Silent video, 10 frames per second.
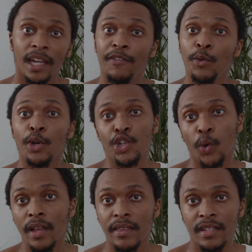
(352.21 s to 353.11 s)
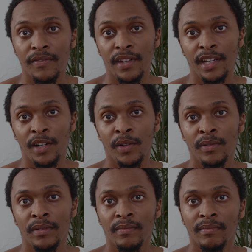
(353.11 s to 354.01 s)
If you enjoyed this video,
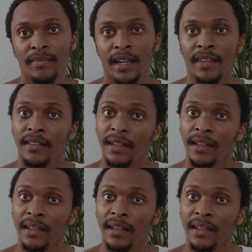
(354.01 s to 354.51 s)
hit